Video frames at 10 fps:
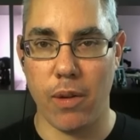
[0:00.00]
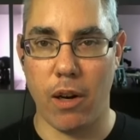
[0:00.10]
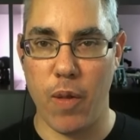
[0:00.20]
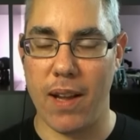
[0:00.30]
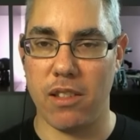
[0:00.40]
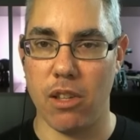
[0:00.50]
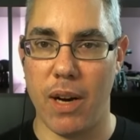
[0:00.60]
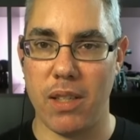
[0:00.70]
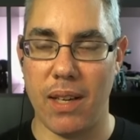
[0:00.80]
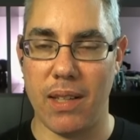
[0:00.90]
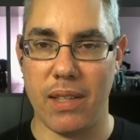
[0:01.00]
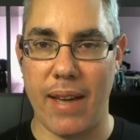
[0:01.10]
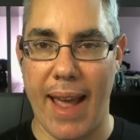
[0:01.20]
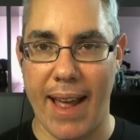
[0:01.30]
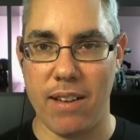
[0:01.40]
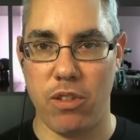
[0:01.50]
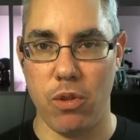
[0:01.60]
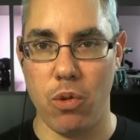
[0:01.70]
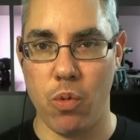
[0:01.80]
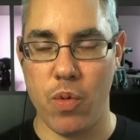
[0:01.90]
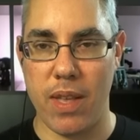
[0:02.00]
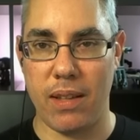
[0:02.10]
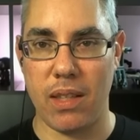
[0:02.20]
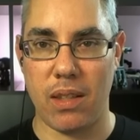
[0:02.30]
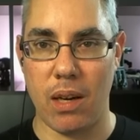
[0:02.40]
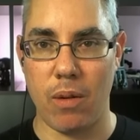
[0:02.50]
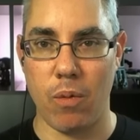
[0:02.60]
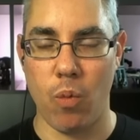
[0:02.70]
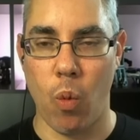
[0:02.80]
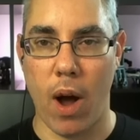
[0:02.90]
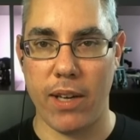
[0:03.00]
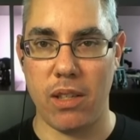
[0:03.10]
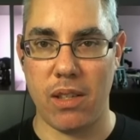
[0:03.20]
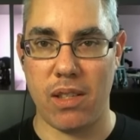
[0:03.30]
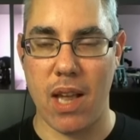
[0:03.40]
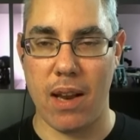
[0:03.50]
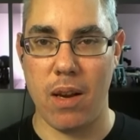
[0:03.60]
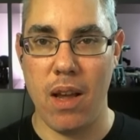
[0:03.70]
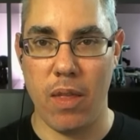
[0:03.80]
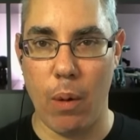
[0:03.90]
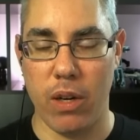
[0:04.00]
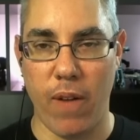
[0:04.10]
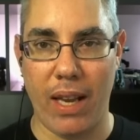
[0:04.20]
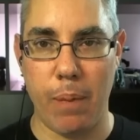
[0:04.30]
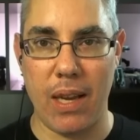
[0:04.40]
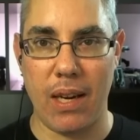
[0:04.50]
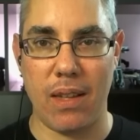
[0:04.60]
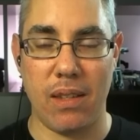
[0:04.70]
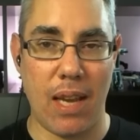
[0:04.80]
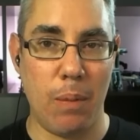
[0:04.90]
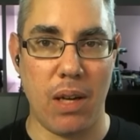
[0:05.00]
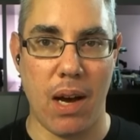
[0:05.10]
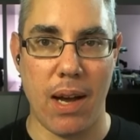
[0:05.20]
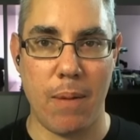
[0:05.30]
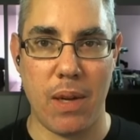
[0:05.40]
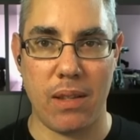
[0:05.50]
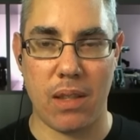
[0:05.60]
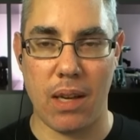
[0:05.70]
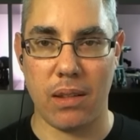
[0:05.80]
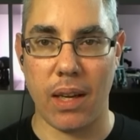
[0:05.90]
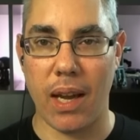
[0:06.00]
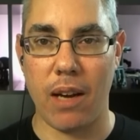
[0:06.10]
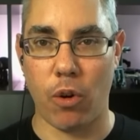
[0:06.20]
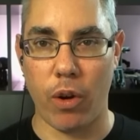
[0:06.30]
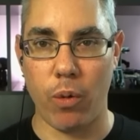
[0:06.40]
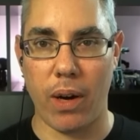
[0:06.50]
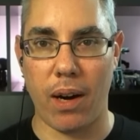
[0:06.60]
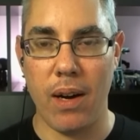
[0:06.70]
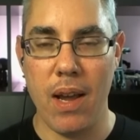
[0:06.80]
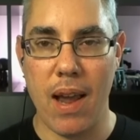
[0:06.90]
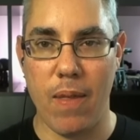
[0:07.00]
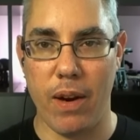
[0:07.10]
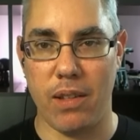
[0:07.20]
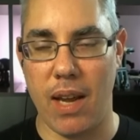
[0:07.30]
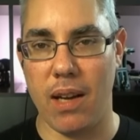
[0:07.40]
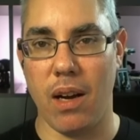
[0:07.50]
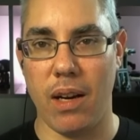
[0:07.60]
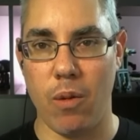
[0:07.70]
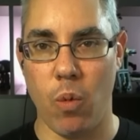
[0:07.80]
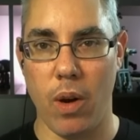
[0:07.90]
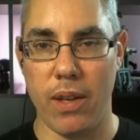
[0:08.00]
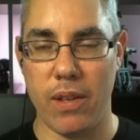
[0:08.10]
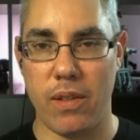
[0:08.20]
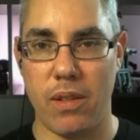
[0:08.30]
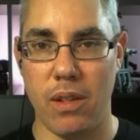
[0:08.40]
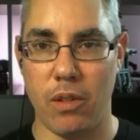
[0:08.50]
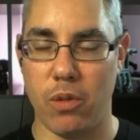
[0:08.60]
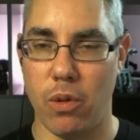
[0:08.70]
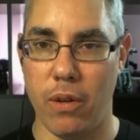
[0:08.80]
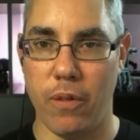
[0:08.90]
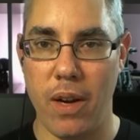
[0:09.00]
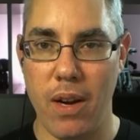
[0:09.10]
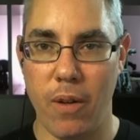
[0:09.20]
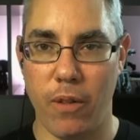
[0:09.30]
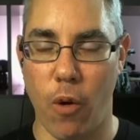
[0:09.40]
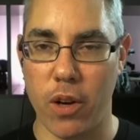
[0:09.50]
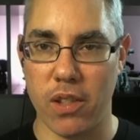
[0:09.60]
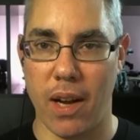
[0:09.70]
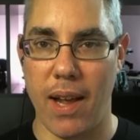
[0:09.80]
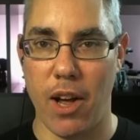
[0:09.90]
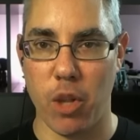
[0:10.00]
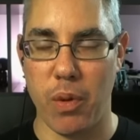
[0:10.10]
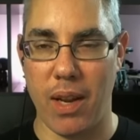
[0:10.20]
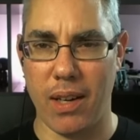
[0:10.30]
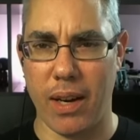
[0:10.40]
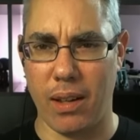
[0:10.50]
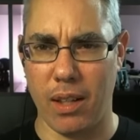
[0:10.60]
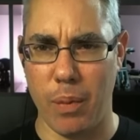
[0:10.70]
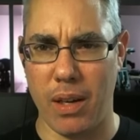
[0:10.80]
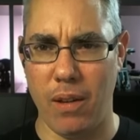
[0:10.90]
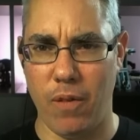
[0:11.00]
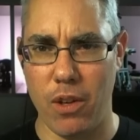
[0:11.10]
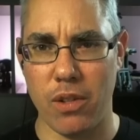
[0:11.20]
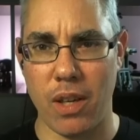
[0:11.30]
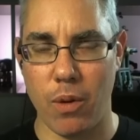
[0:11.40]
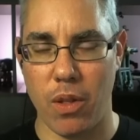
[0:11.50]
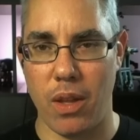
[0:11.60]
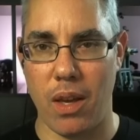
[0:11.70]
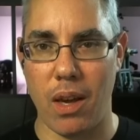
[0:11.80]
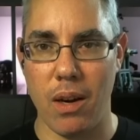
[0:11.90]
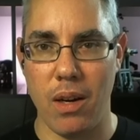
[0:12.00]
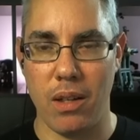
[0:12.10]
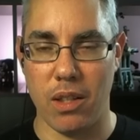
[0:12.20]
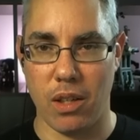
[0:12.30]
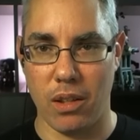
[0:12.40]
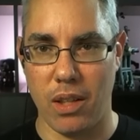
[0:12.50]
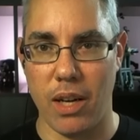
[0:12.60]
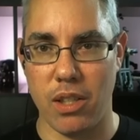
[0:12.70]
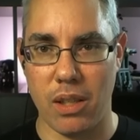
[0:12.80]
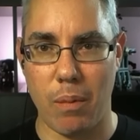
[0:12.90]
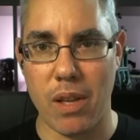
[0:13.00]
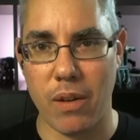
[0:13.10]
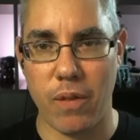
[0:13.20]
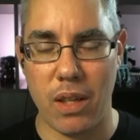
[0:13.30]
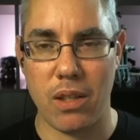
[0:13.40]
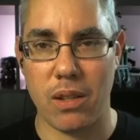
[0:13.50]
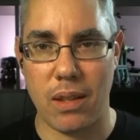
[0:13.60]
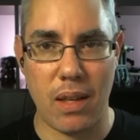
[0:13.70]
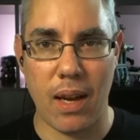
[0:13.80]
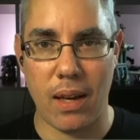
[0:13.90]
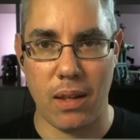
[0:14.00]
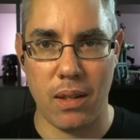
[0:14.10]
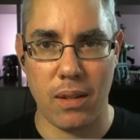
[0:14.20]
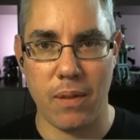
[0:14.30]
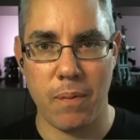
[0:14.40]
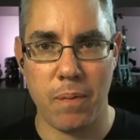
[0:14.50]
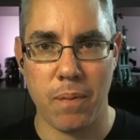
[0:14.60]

So I don't think it's so much that it doesn't add to the existing watches, it's that they were developing it at the same time as things like Android Wear. And their take on it was, you know, sort of focused on health, but then it got a little bit confusing with the digital touch and some of the other features that they added. Yeah.